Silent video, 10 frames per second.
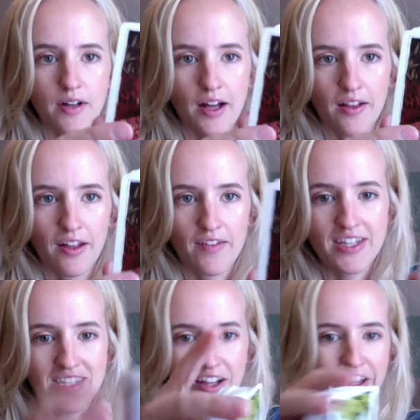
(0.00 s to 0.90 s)
love it.
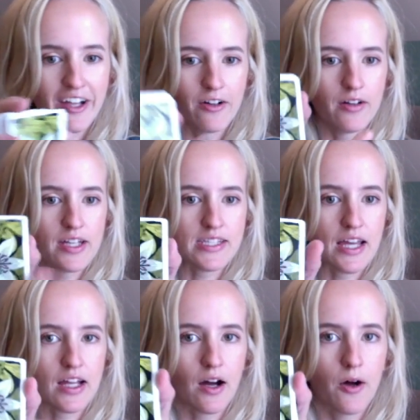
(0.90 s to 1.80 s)
It's little. It's
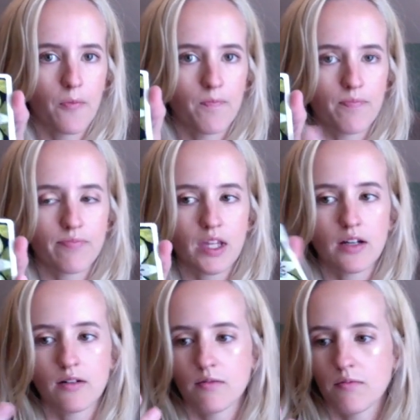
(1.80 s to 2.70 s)
like,
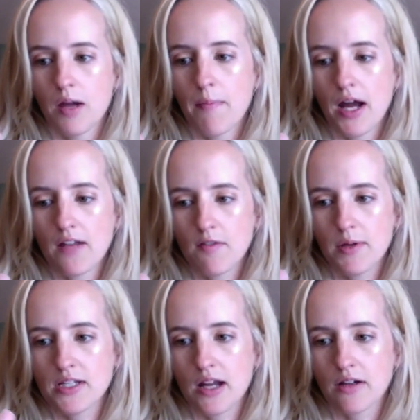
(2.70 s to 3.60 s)
it might even
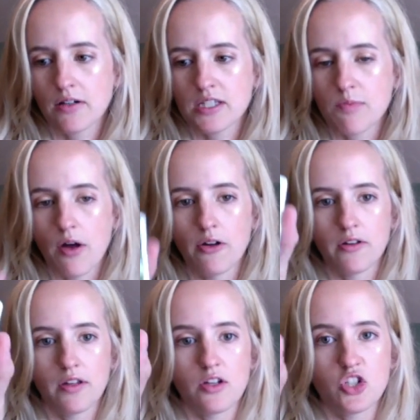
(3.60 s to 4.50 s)
be technically smaller
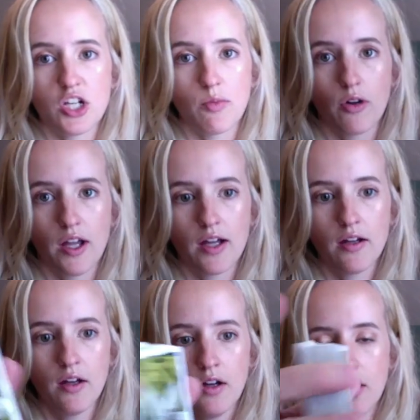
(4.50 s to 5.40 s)
than the Shimone,
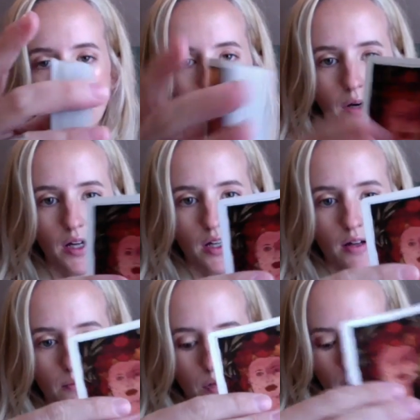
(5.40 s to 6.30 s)

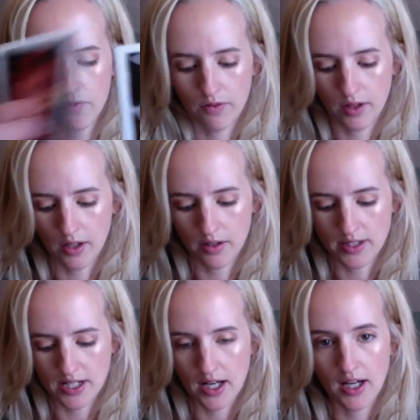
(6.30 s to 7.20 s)
but beautiful little
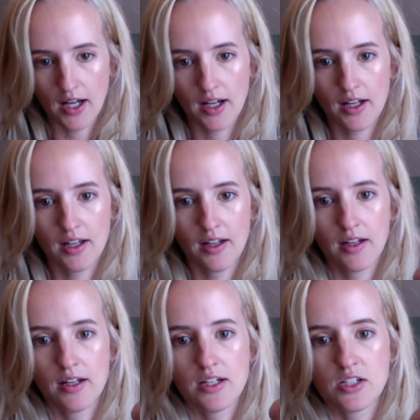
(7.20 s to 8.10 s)
deck,
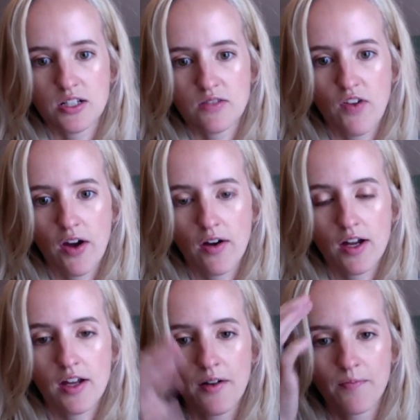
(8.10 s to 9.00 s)
and it's just
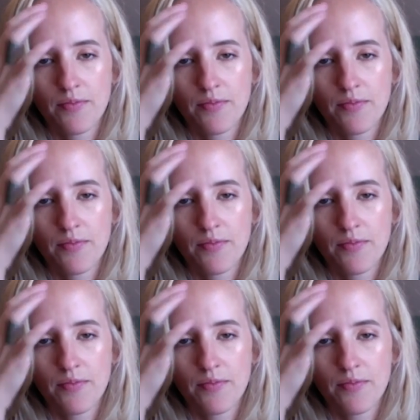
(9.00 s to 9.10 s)
very,